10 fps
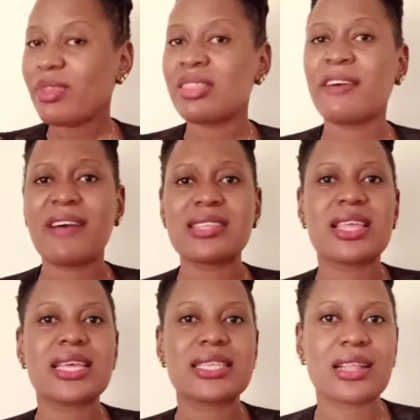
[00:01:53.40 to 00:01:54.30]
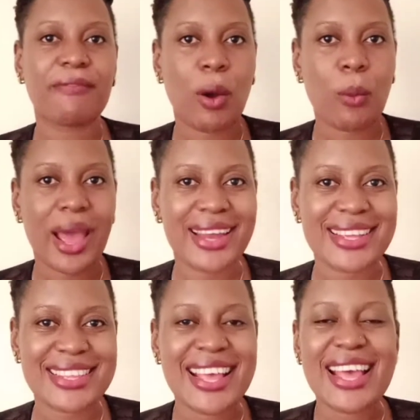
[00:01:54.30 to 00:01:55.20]
The first thing is
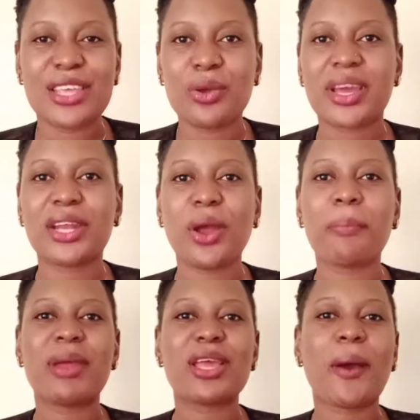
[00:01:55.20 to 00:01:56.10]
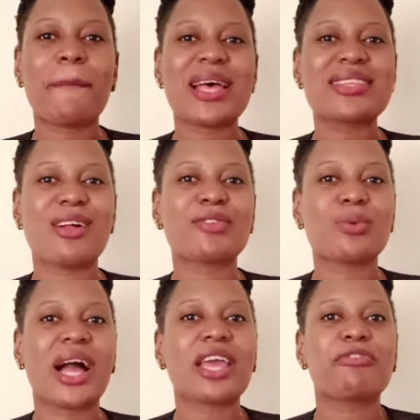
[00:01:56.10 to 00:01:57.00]
self-awareness. You cannot bring your best self to
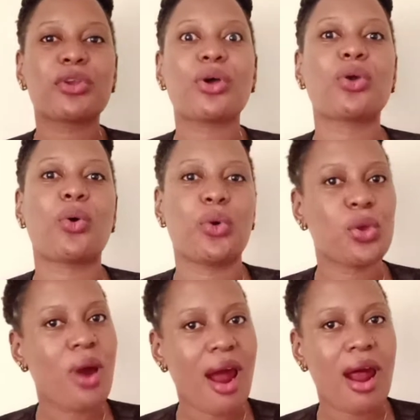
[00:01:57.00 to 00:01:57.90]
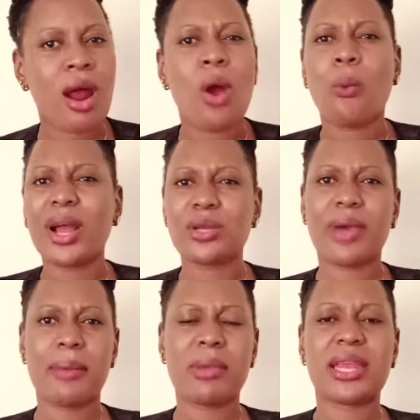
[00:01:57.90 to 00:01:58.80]
work if you don't know who you are. What do
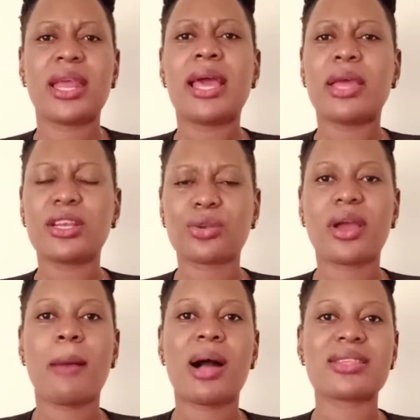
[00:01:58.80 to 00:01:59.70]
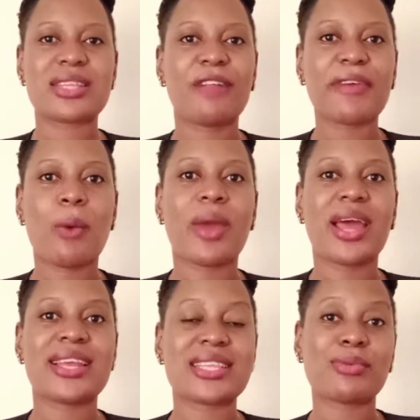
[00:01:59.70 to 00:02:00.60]
I mean? In talking about
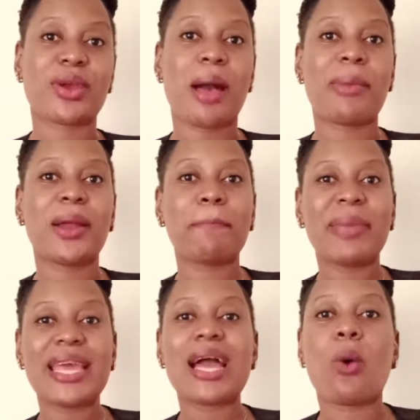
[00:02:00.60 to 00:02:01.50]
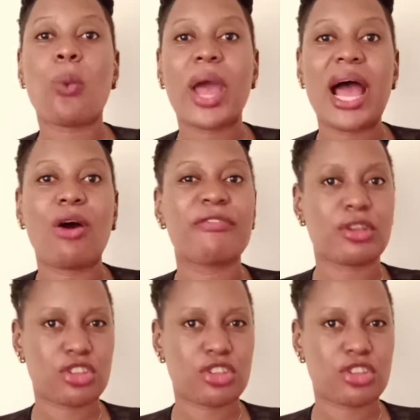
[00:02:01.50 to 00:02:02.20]
self-awareness, I'm talking about being aware of your